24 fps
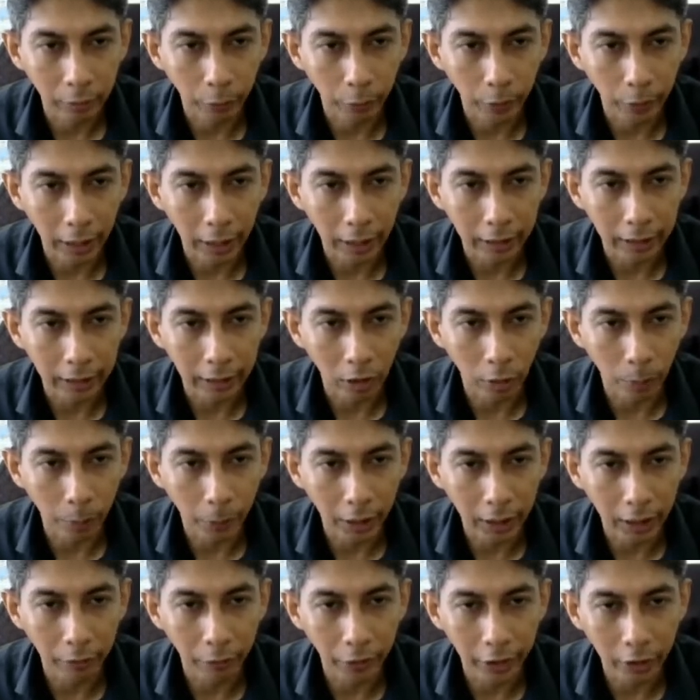Where the
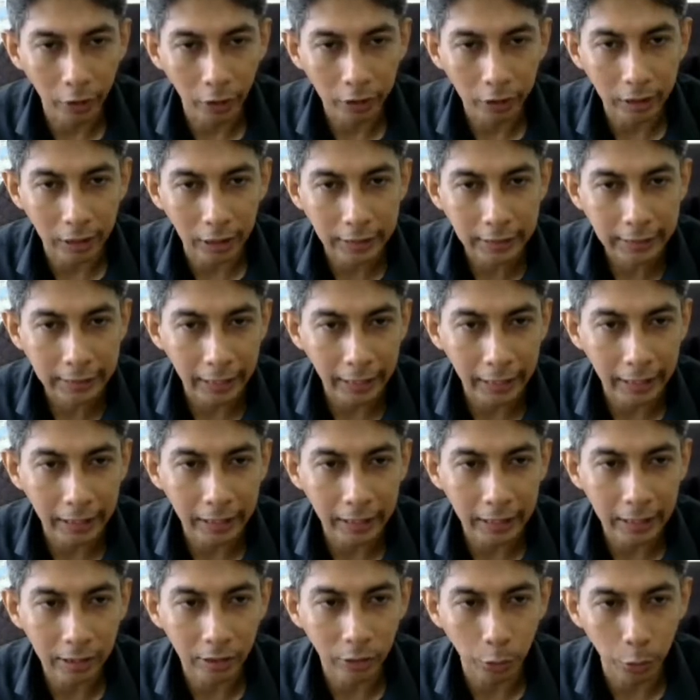compiler will not translate
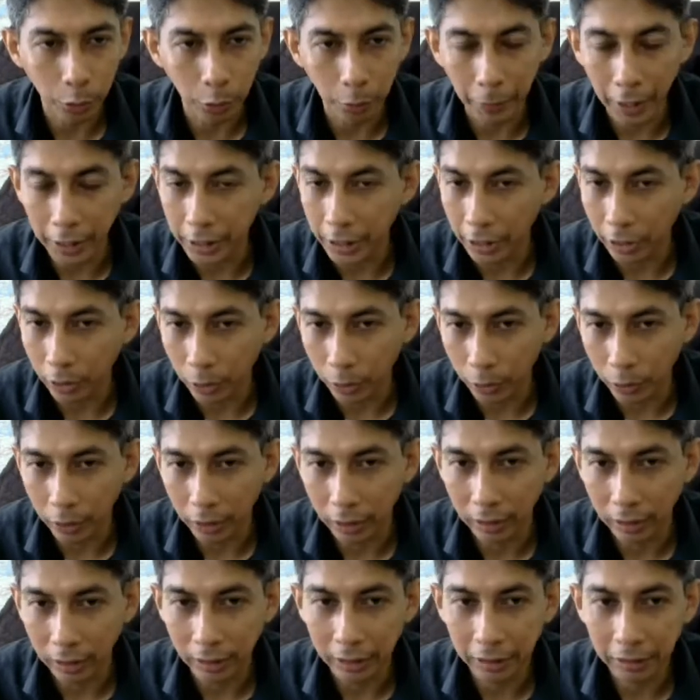this to machine code,
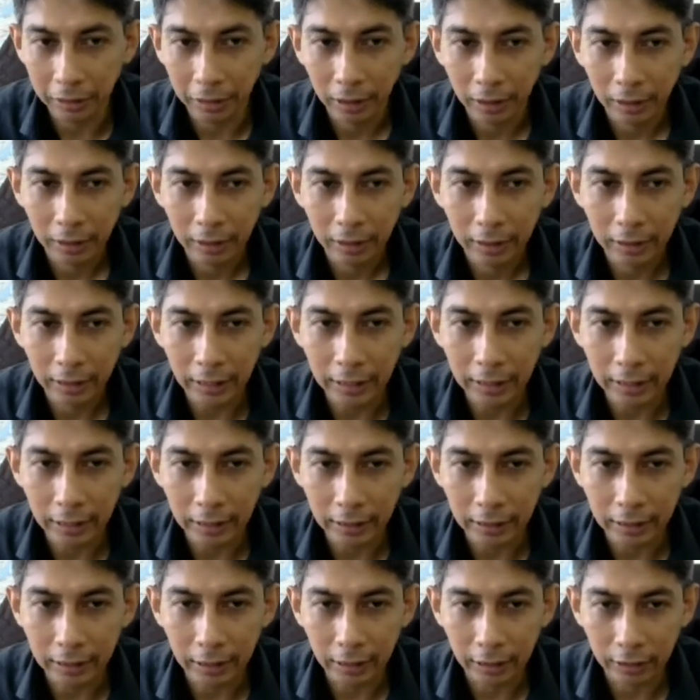right? This
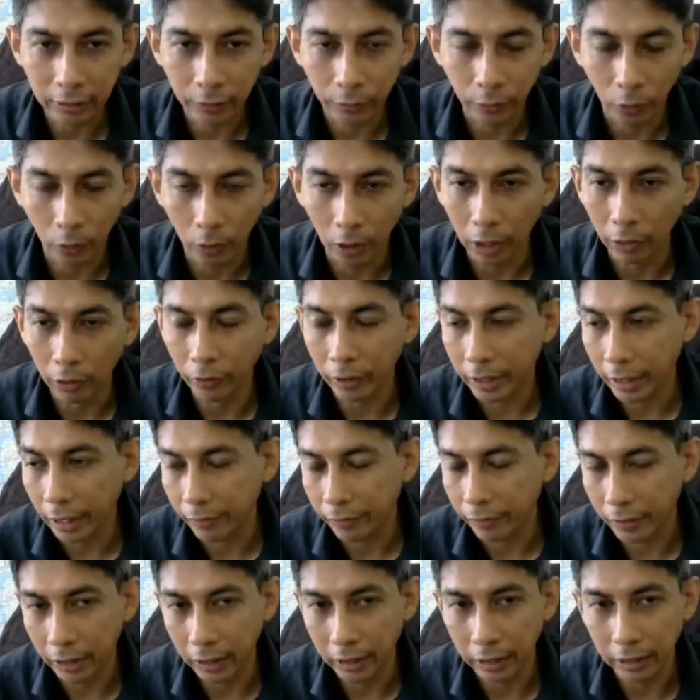is just for our
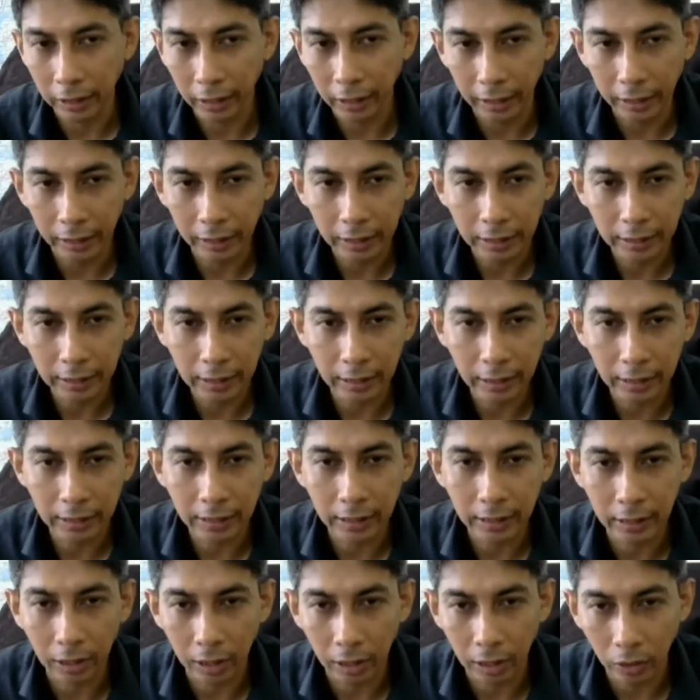reference, and this
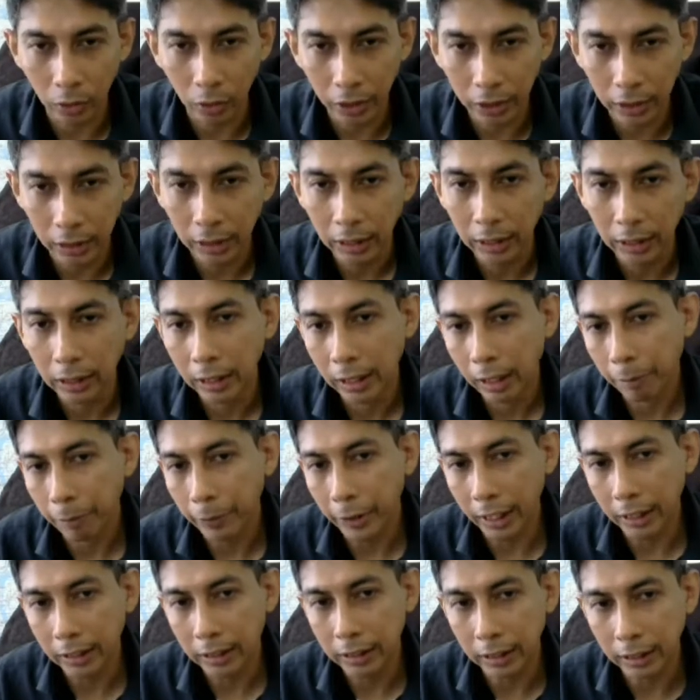is a good
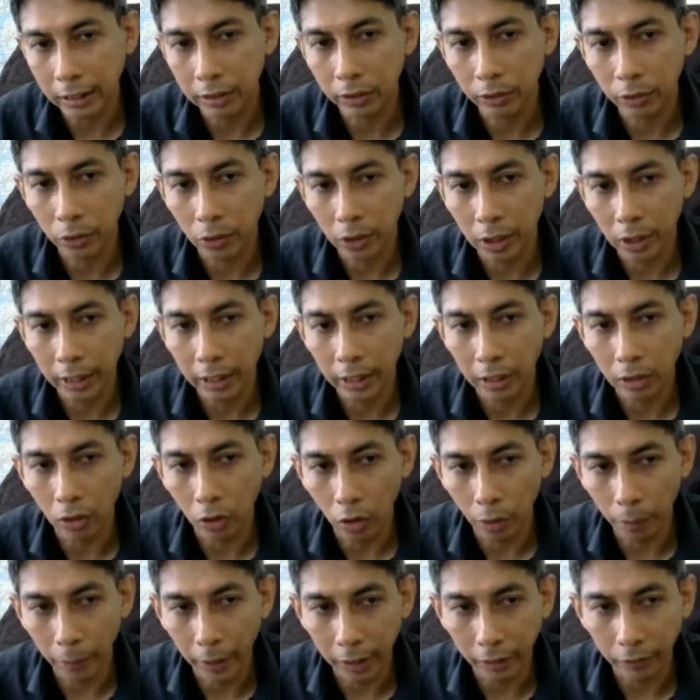practice to write a
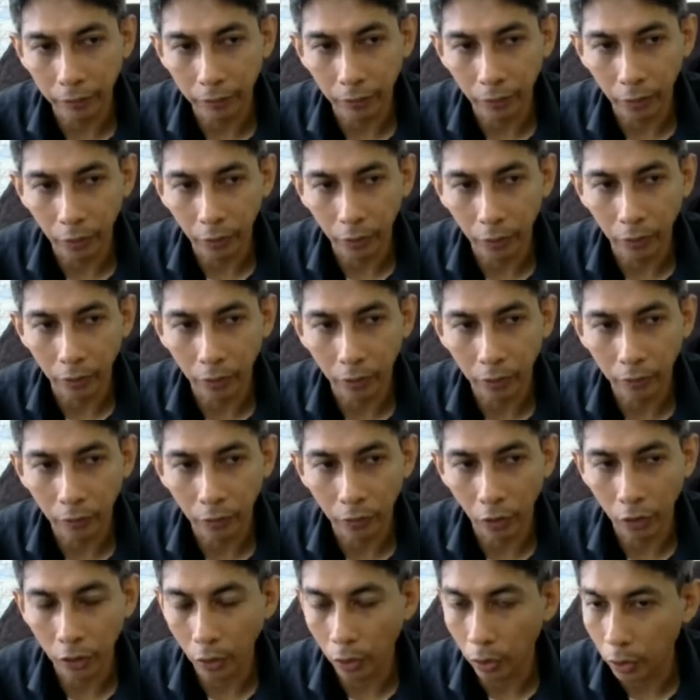comment for
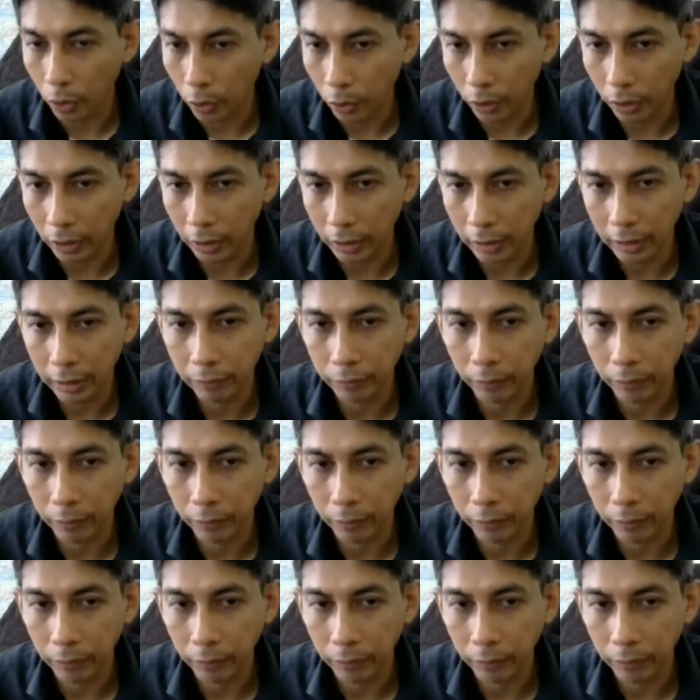your code, yeah?